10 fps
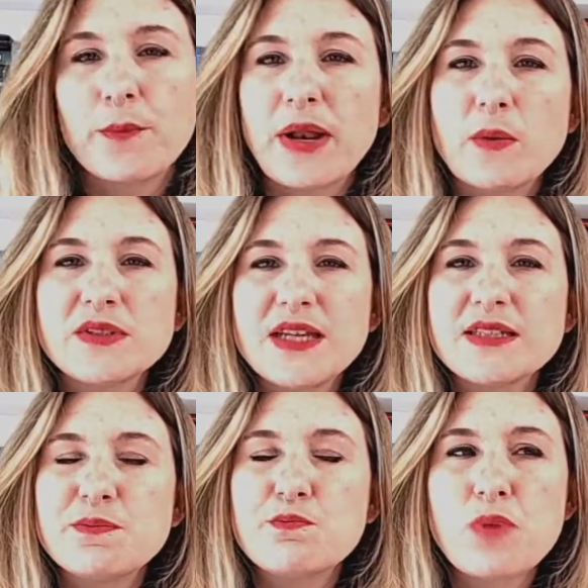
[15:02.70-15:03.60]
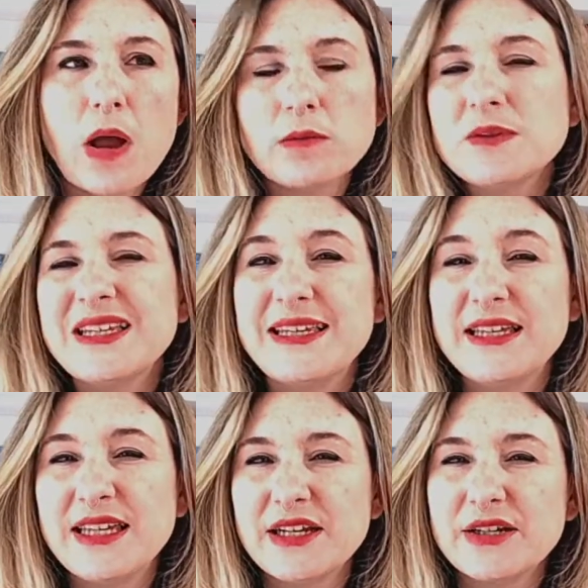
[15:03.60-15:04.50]
But I would say it's probably
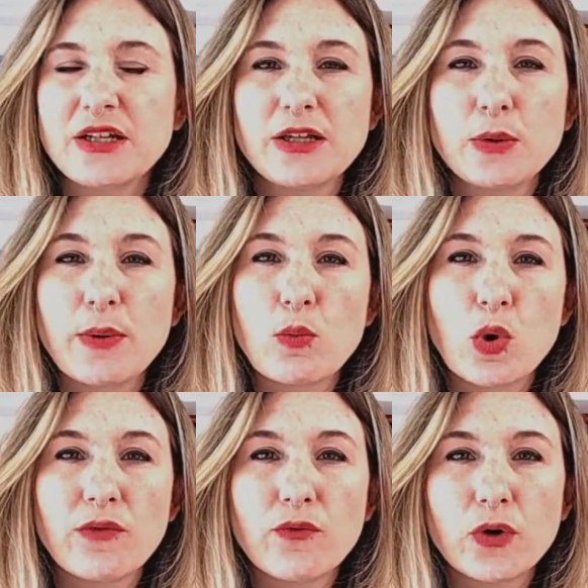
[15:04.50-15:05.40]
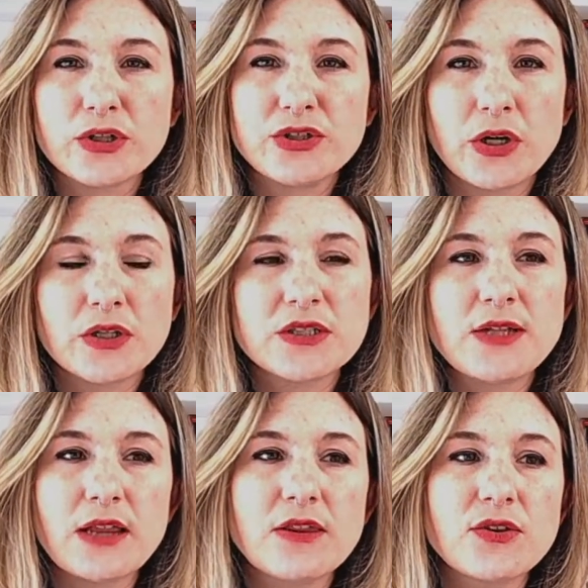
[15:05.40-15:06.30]
geared a little bit more for adults.
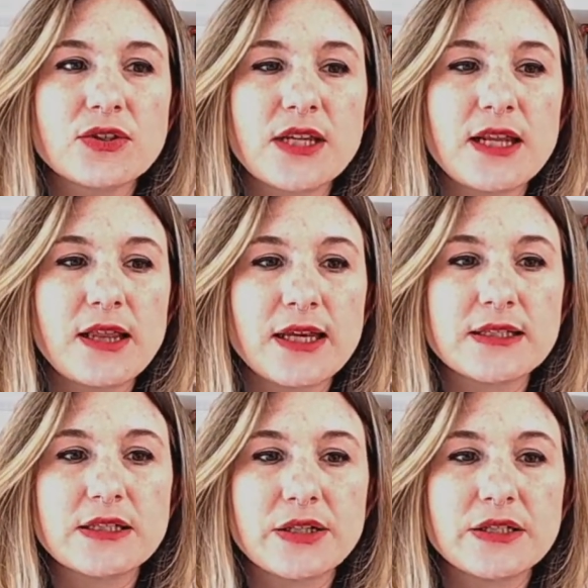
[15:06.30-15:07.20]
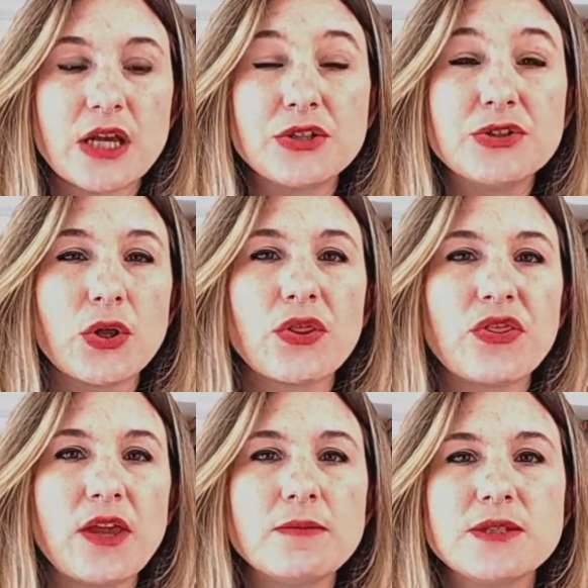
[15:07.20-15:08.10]
Not that there's any like serious
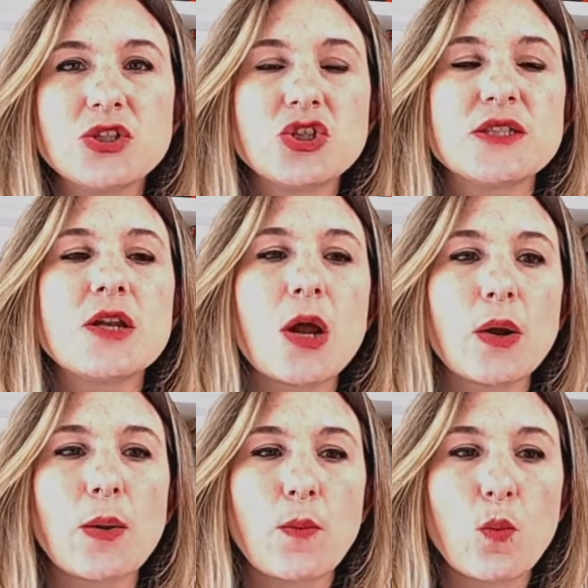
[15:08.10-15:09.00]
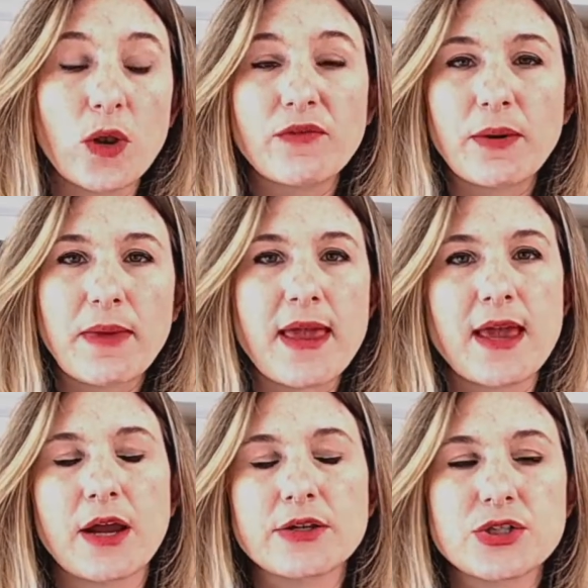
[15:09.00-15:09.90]
adult themes. It's just that one of our main
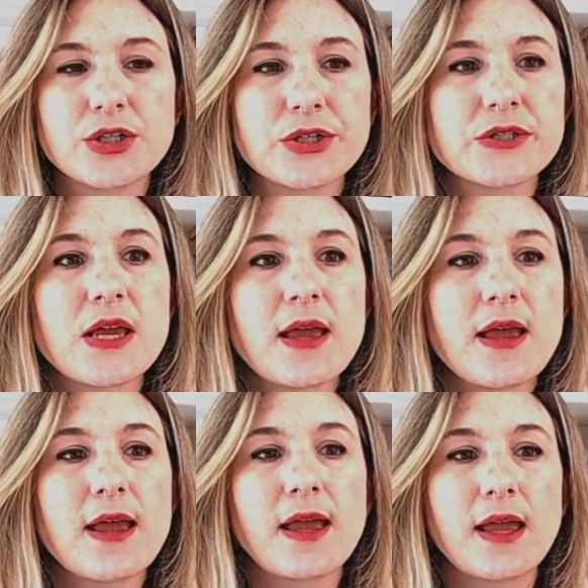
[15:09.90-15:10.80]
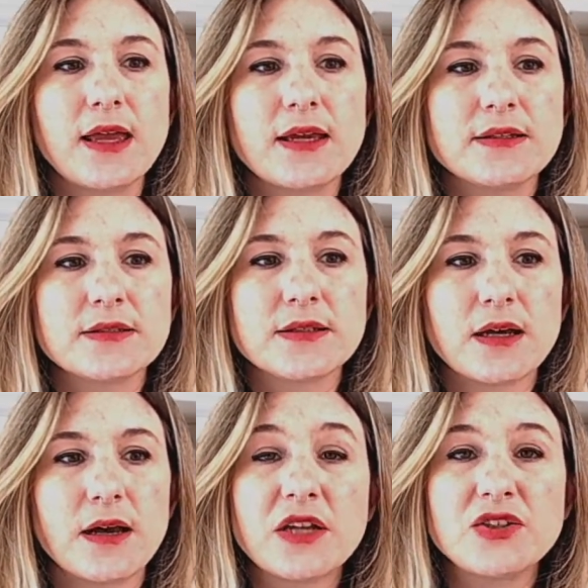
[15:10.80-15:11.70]
characters is
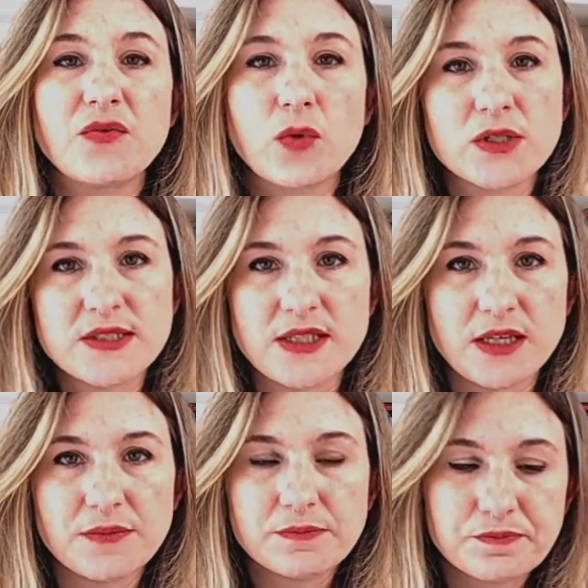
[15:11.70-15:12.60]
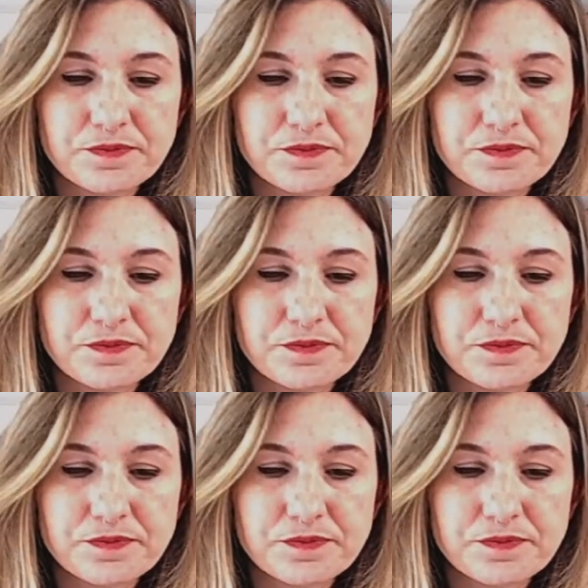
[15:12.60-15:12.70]
a divorcee.